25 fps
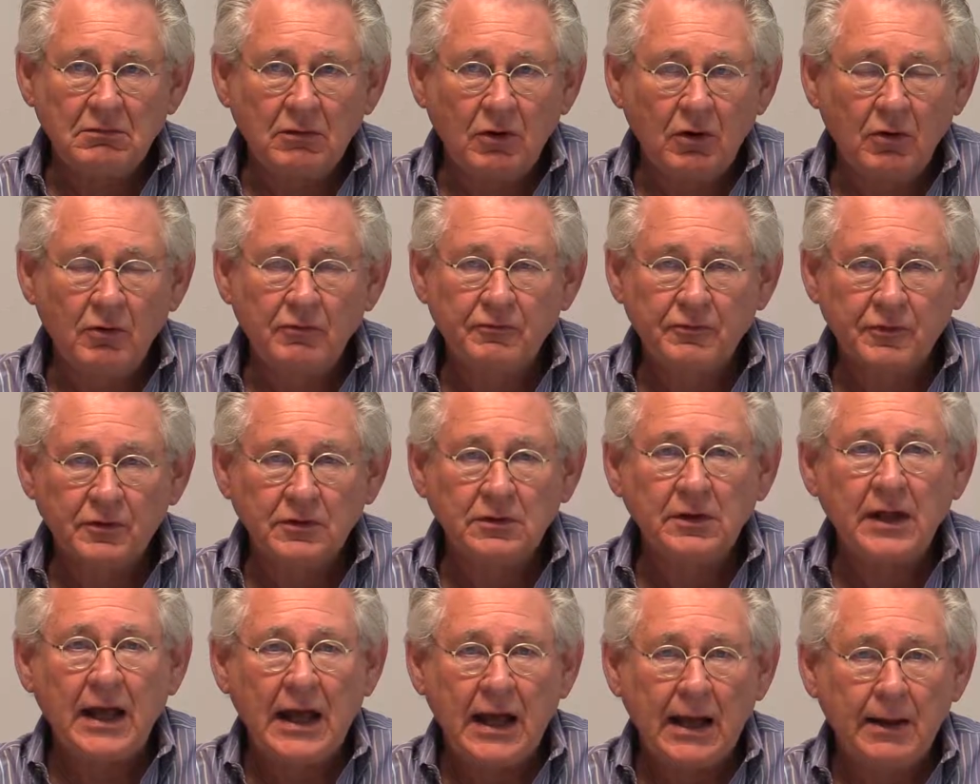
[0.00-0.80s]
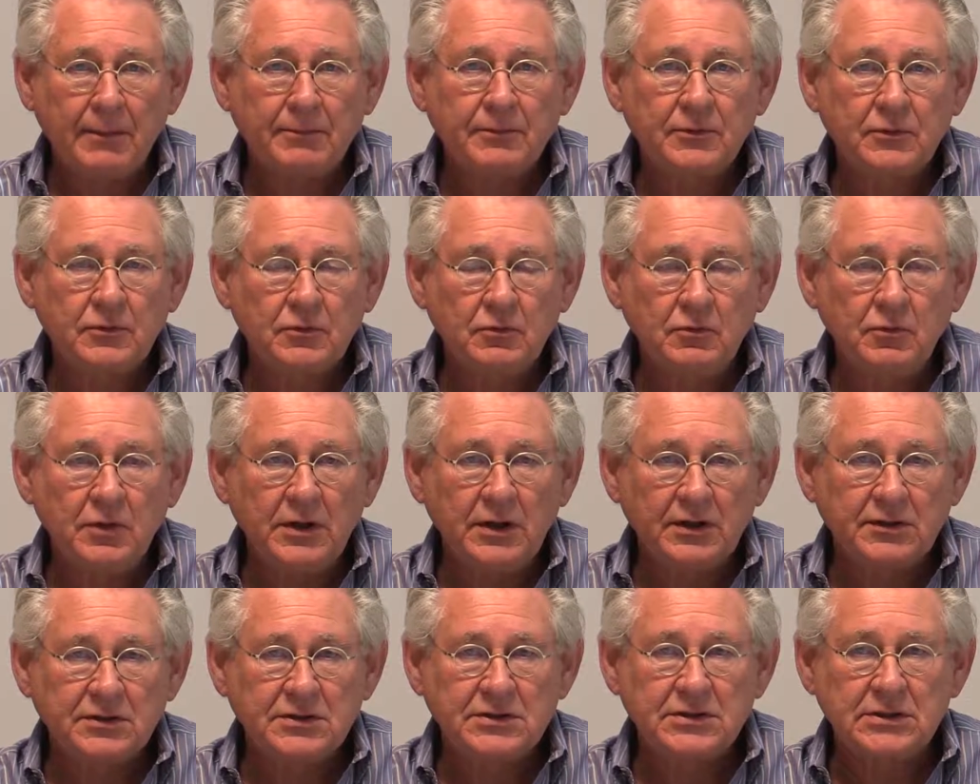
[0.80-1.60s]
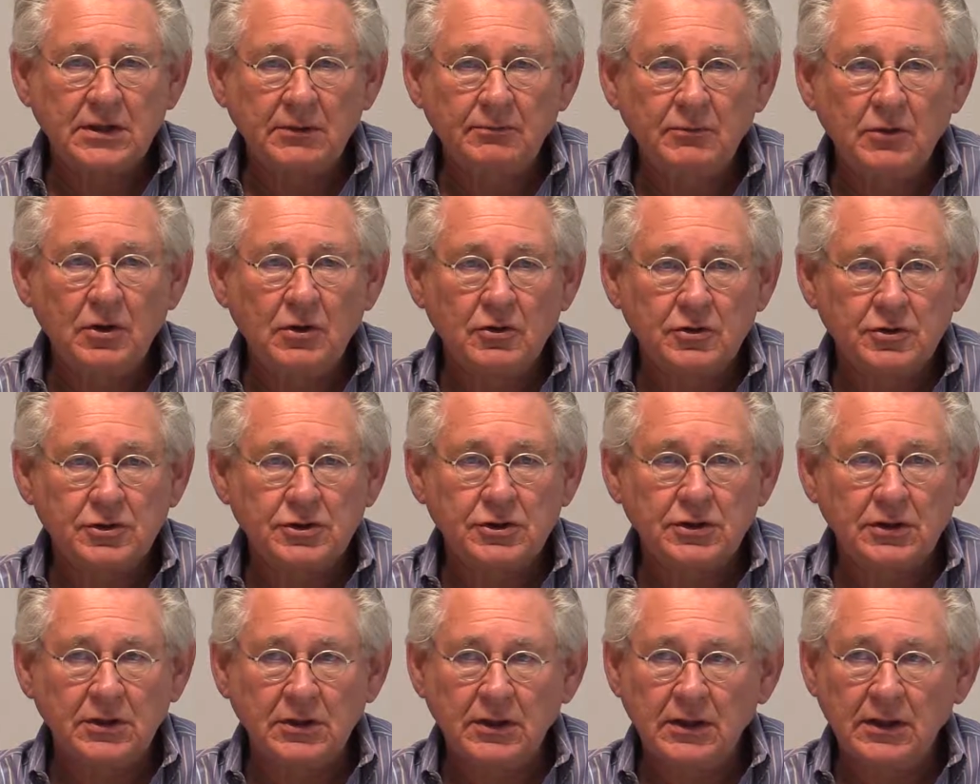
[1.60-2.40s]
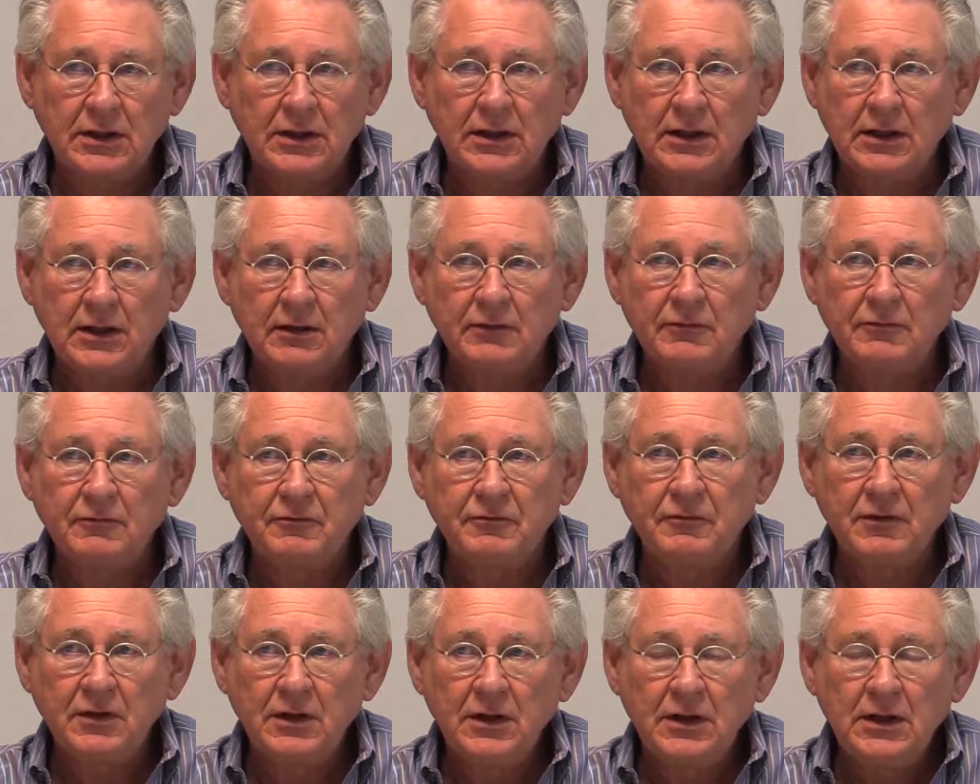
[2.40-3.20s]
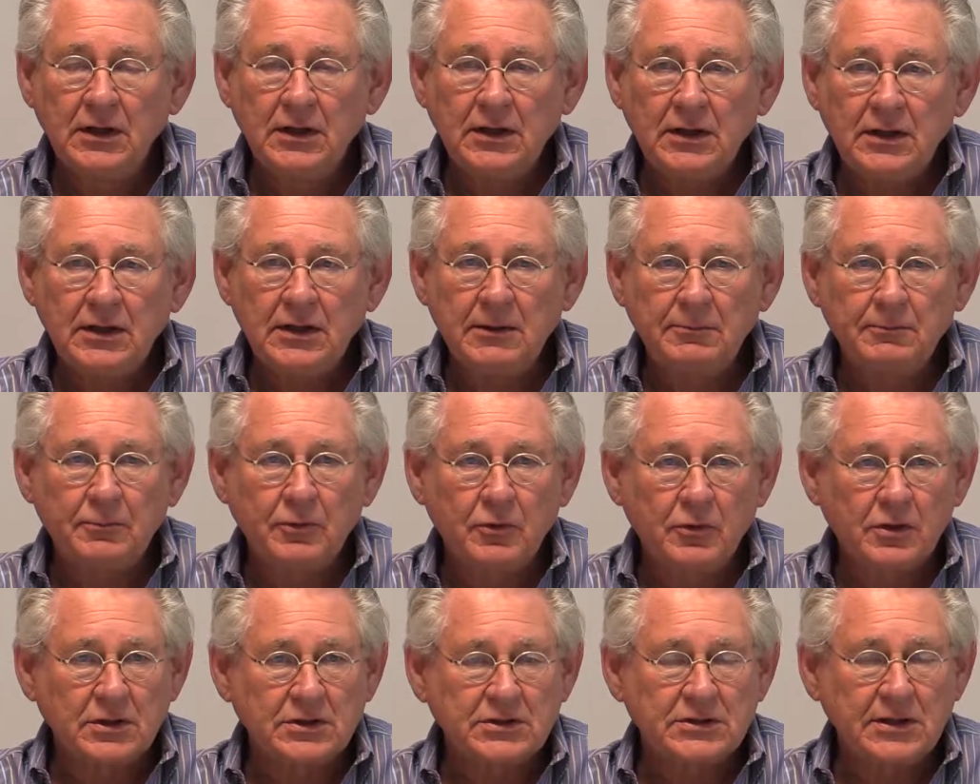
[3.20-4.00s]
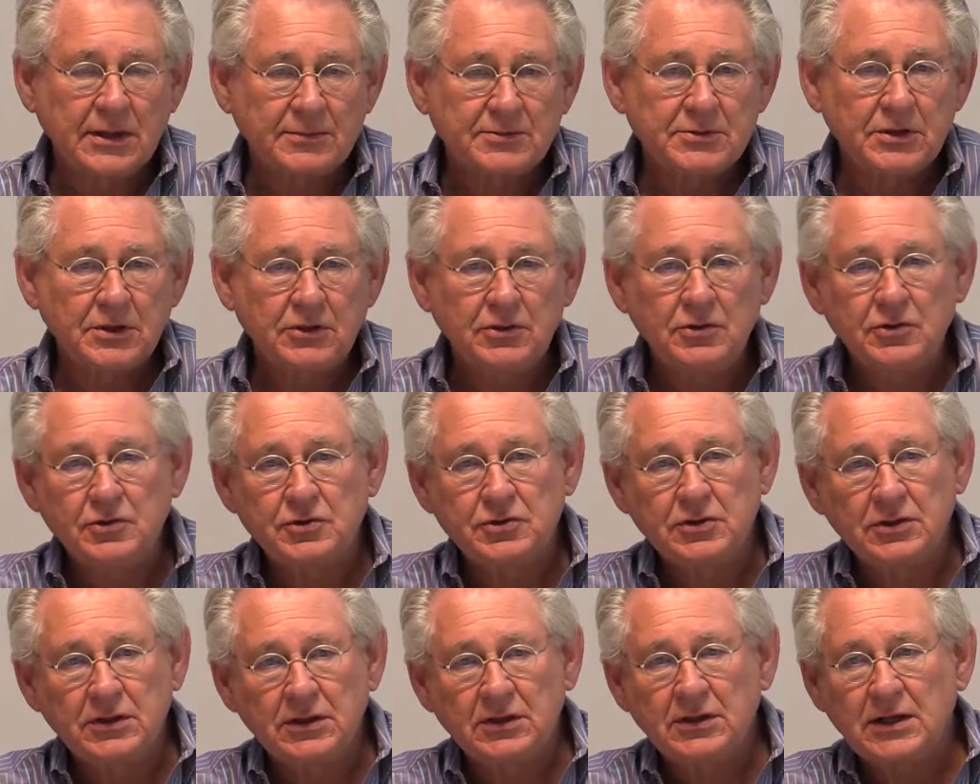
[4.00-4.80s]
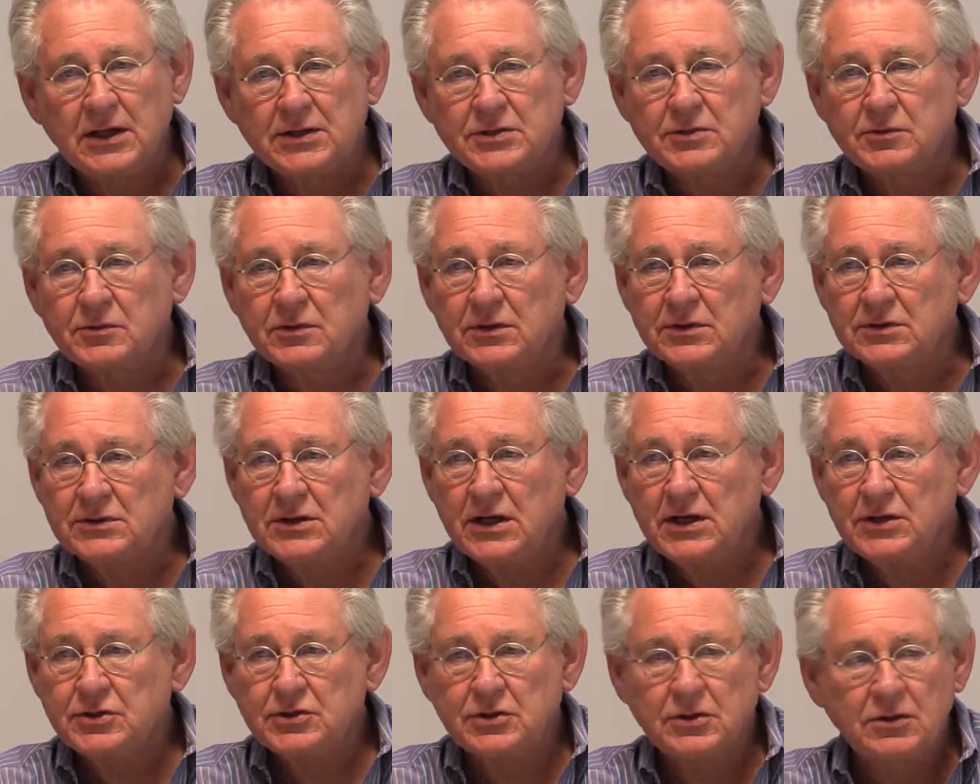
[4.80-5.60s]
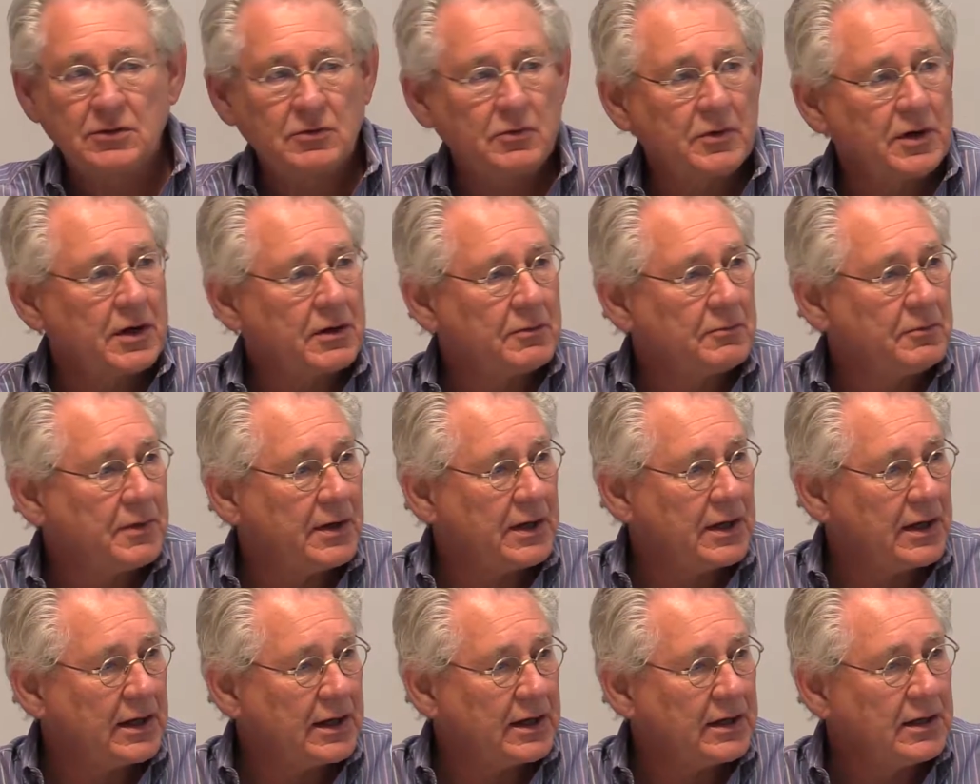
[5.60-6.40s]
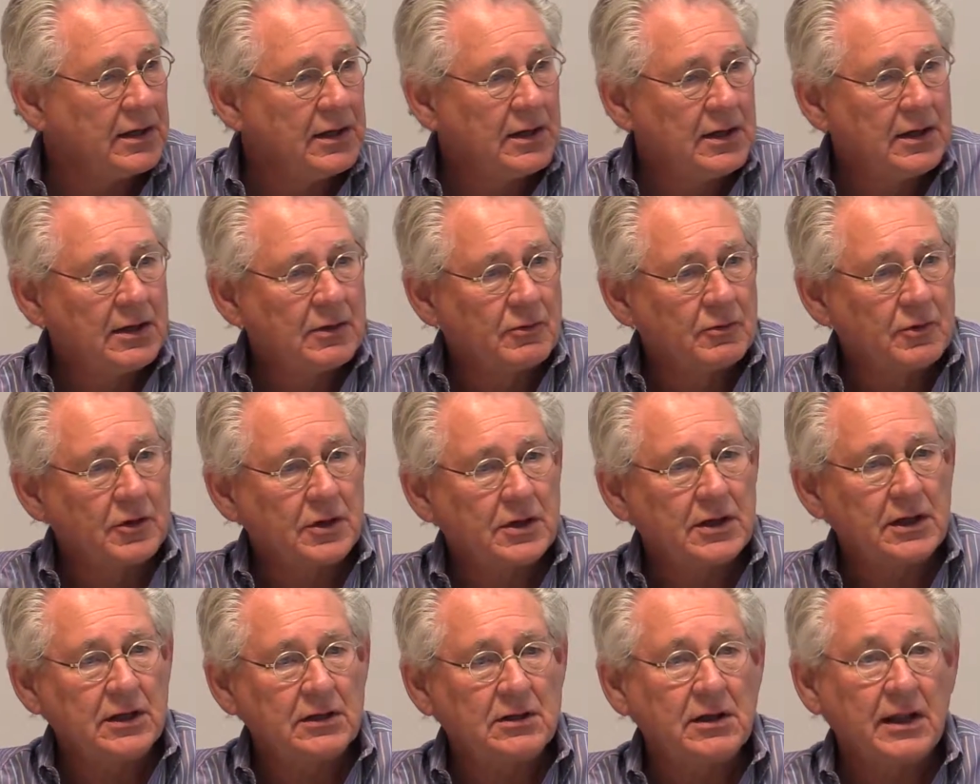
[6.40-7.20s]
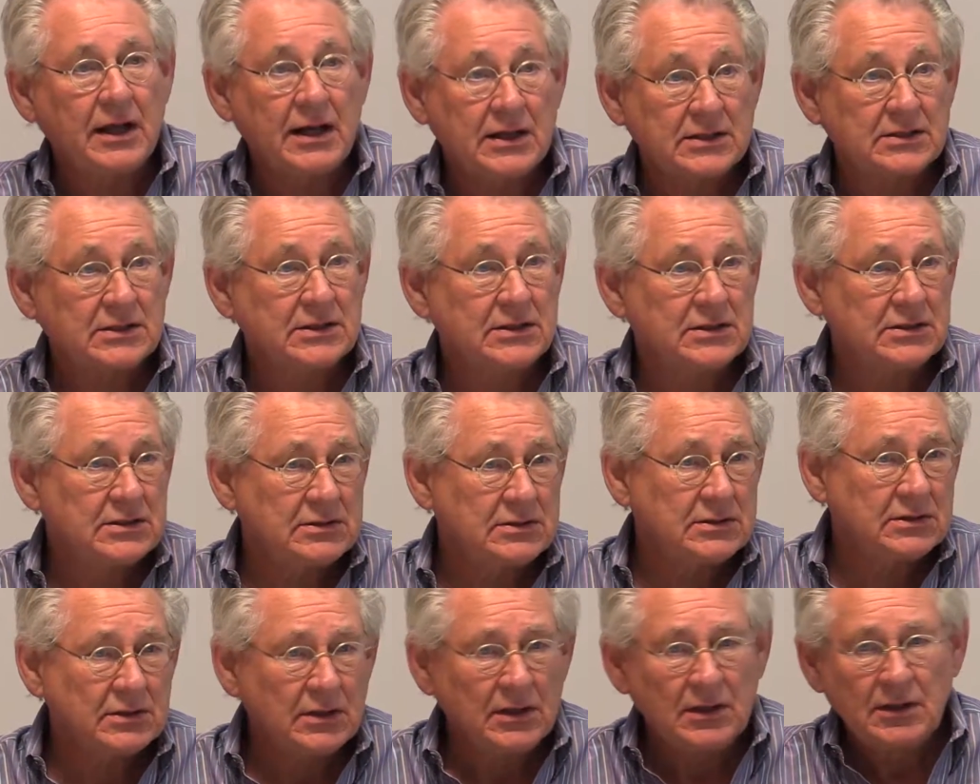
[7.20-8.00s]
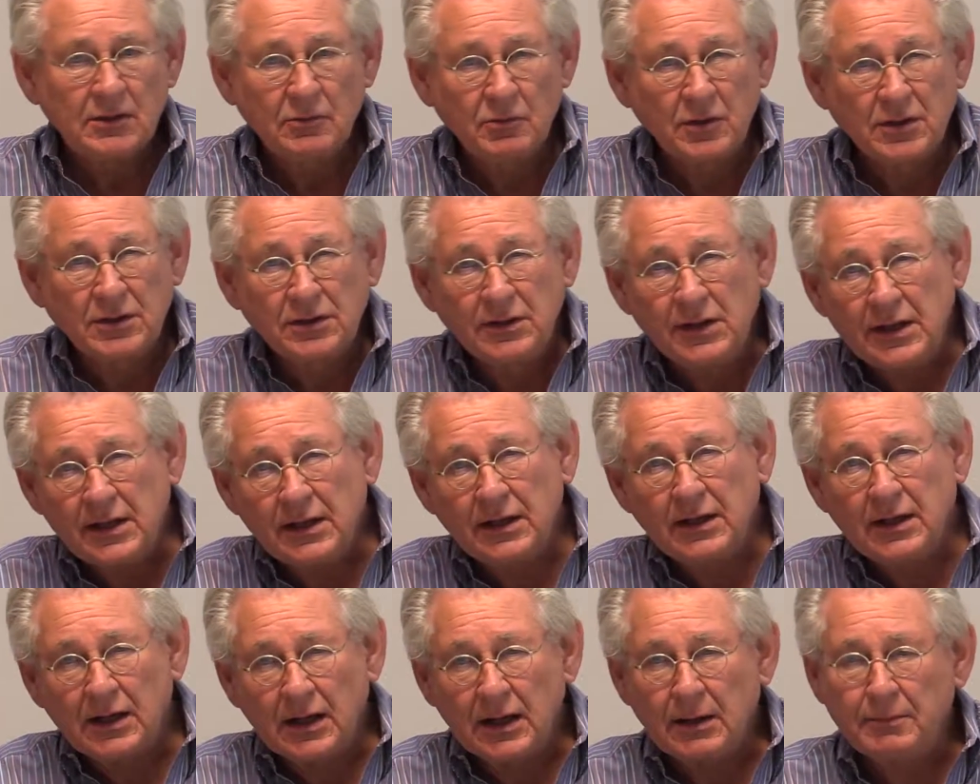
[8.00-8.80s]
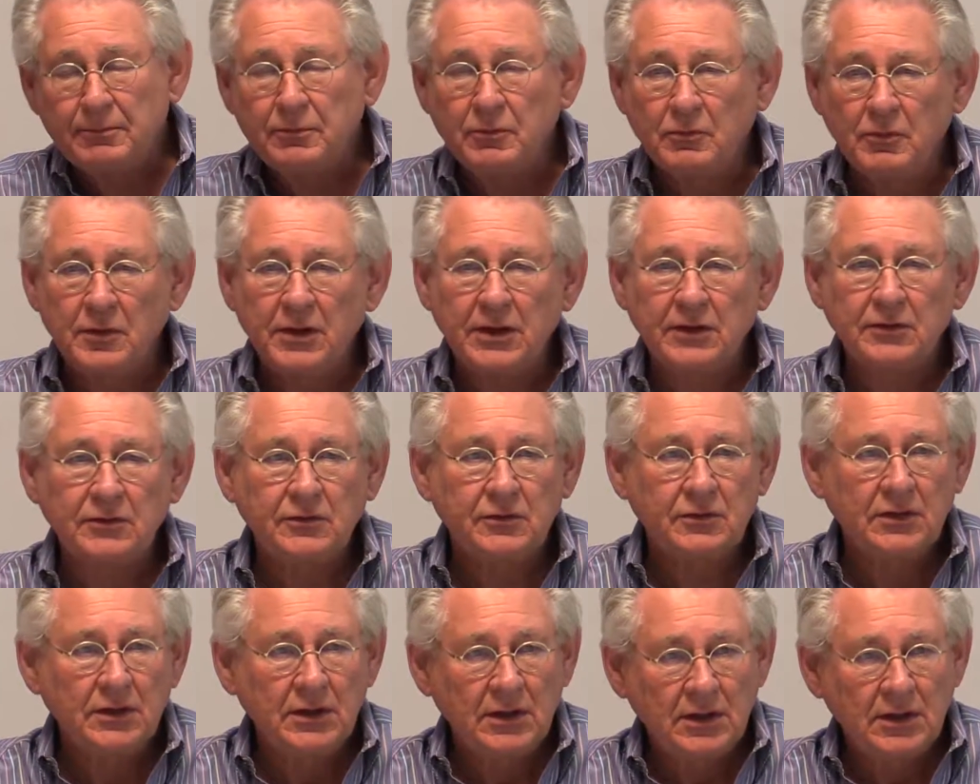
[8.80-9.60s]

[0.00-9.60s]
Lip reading: overlapped with some notion of import substitution industrialization, whereby working classes would link up with